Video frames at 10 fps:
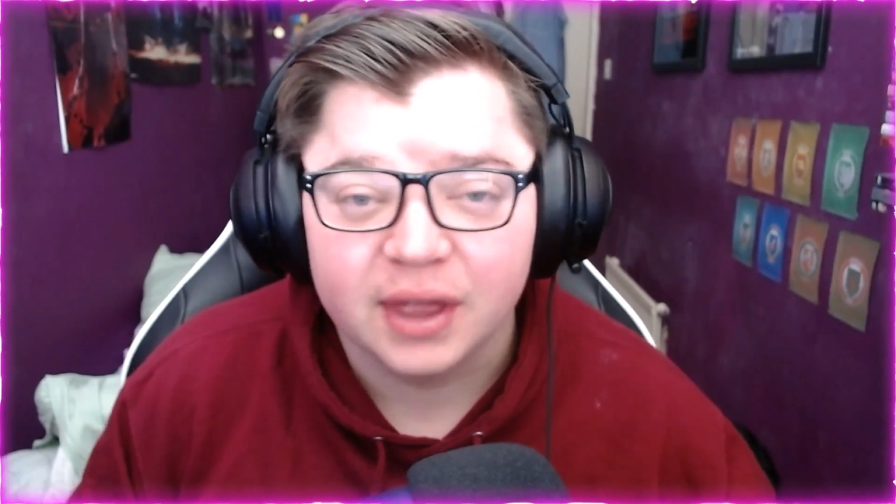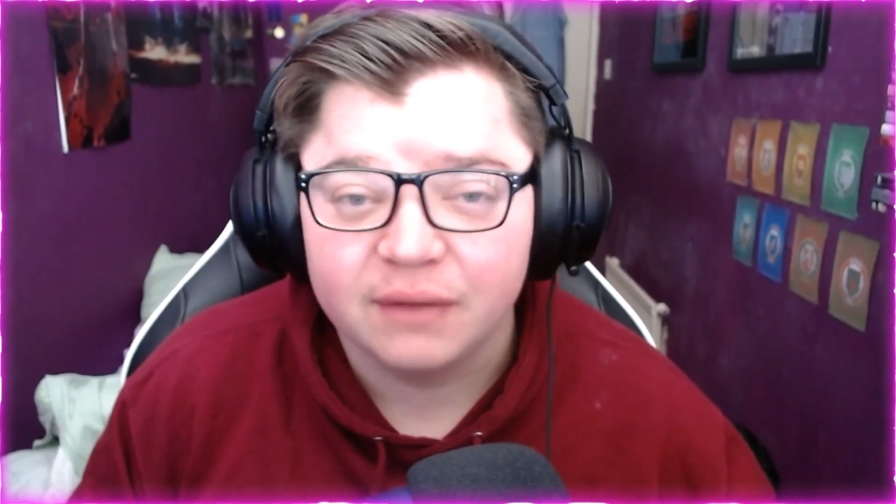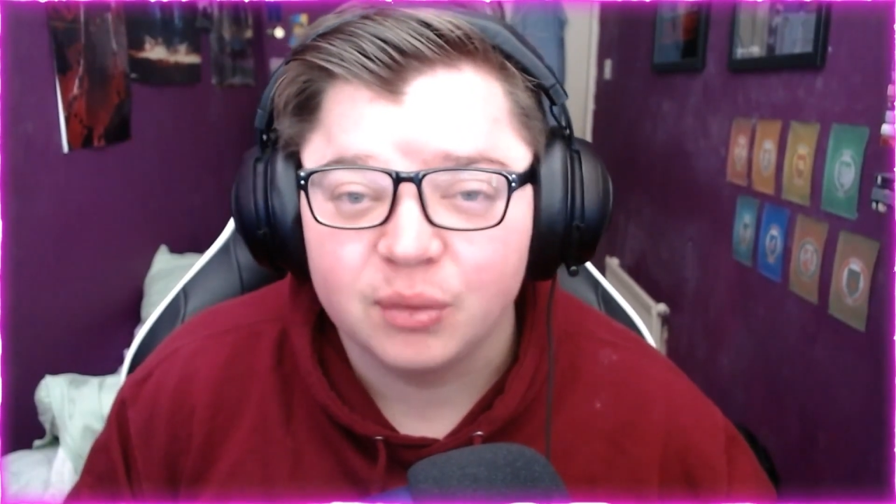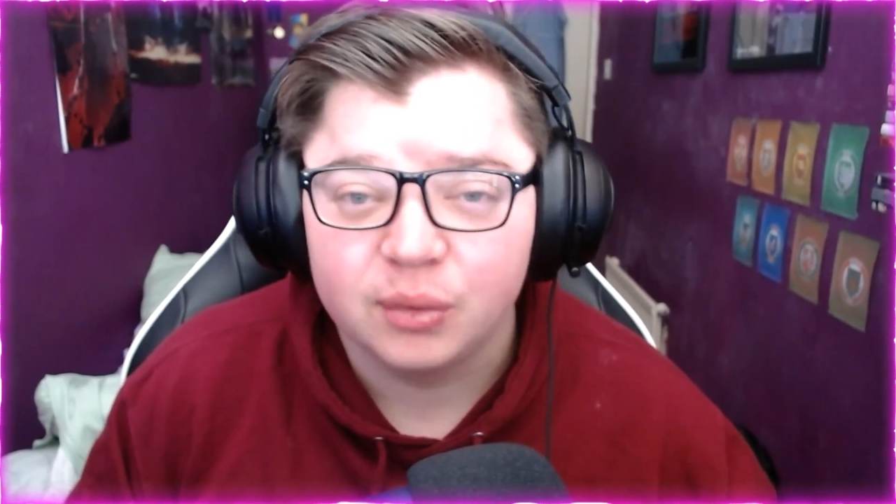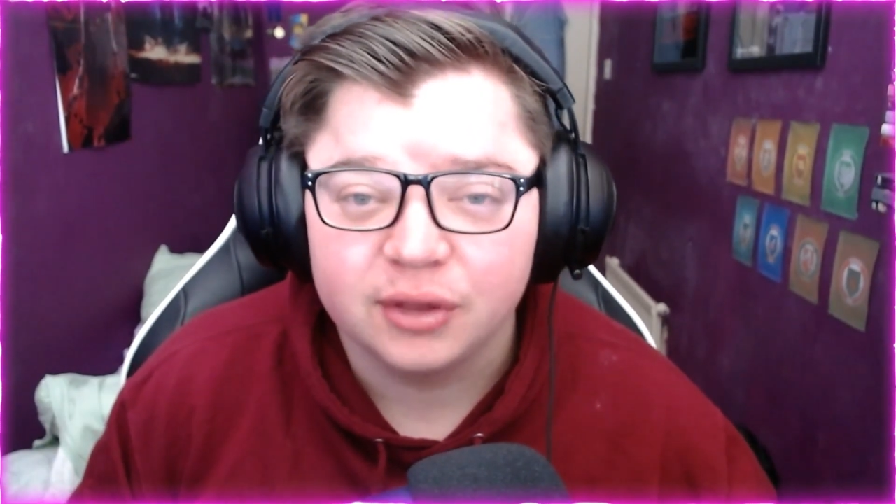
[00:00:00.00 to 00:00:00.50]

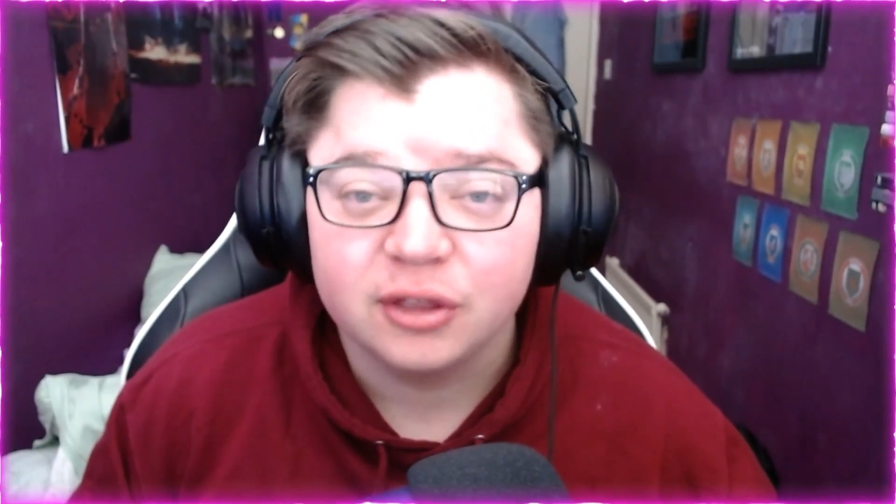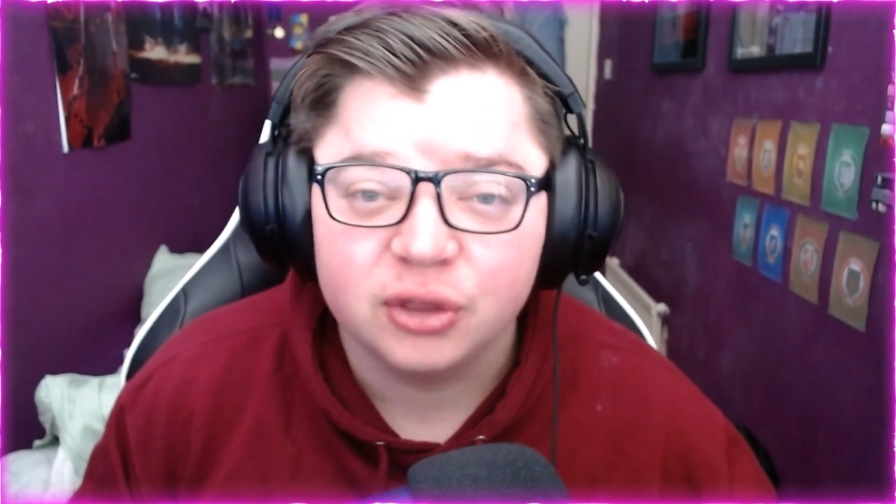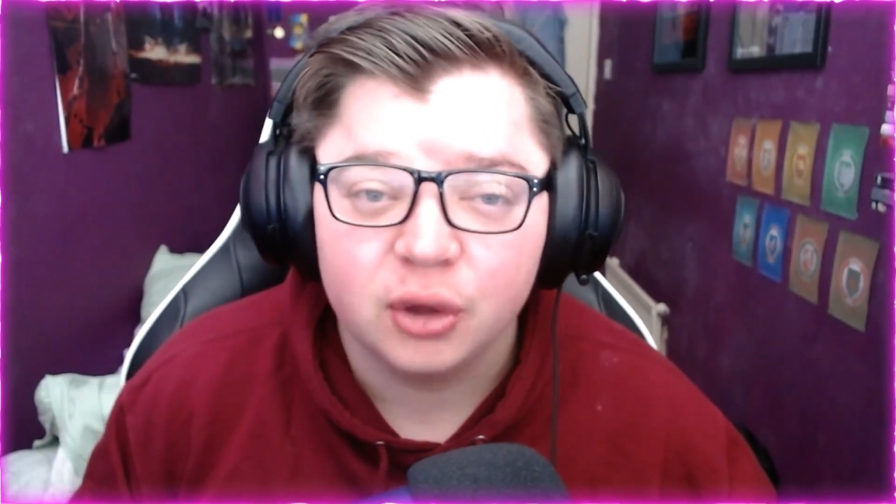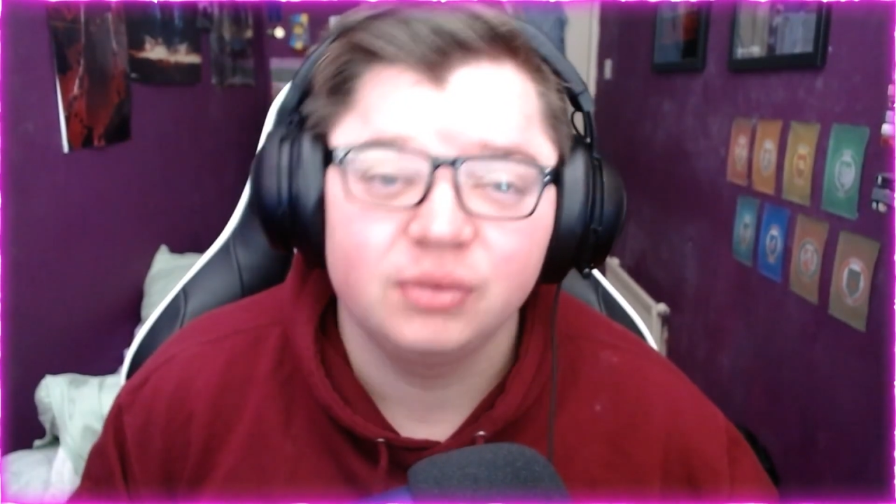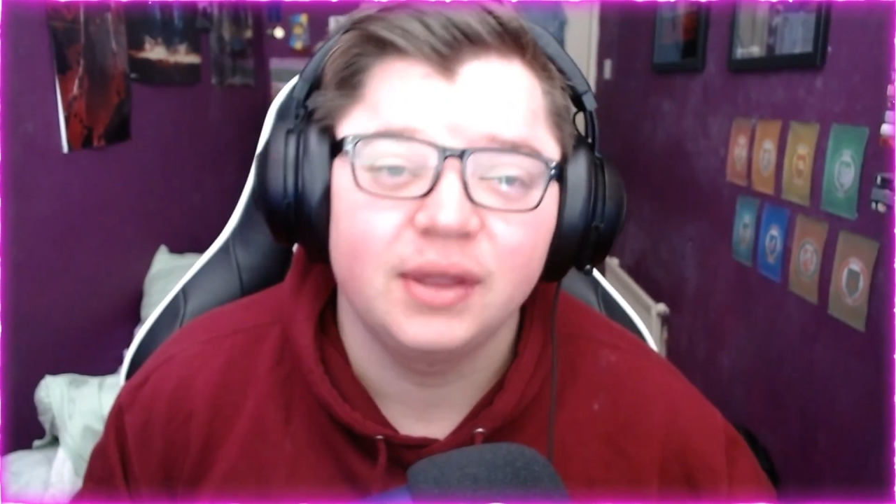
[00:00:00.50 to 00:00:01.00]
everyone that
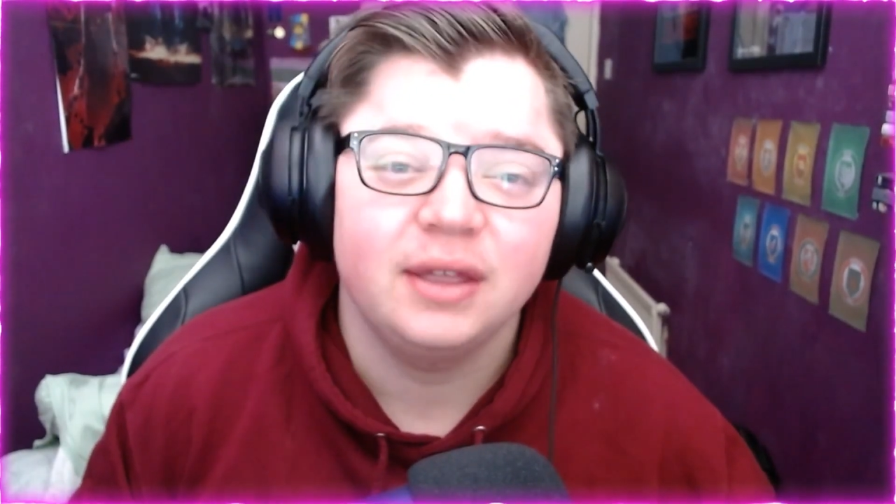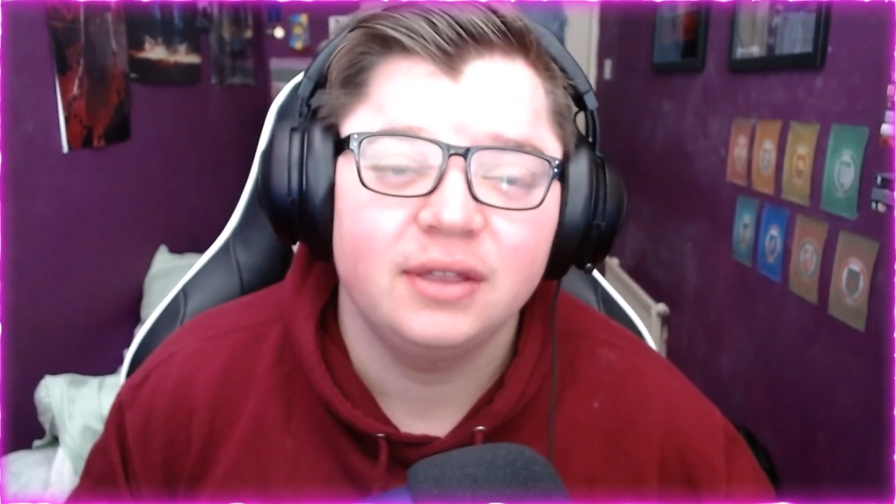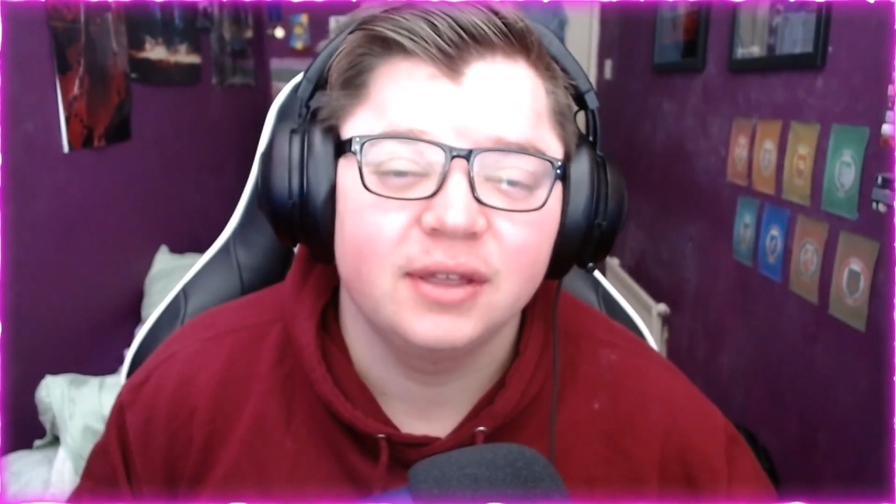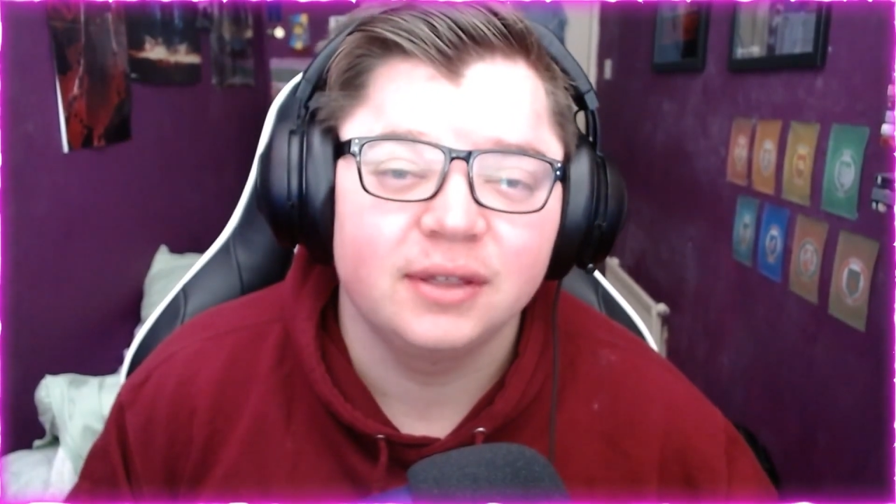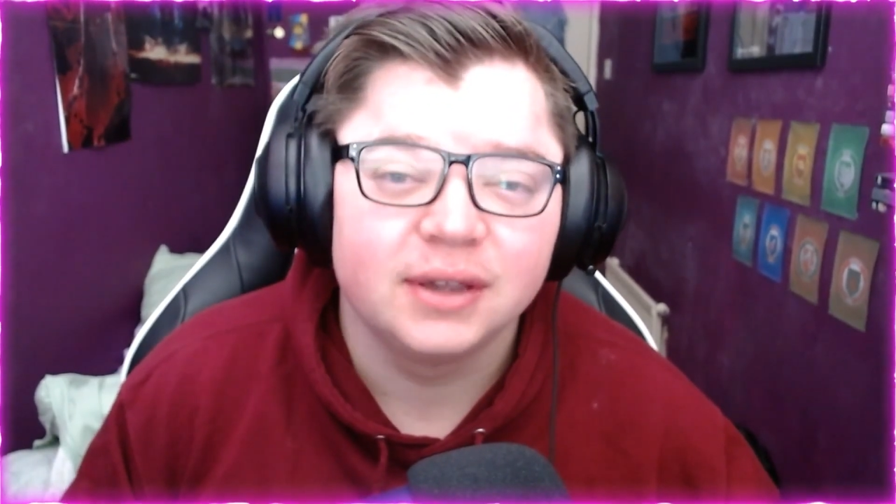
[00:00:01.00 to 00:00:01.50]
donated.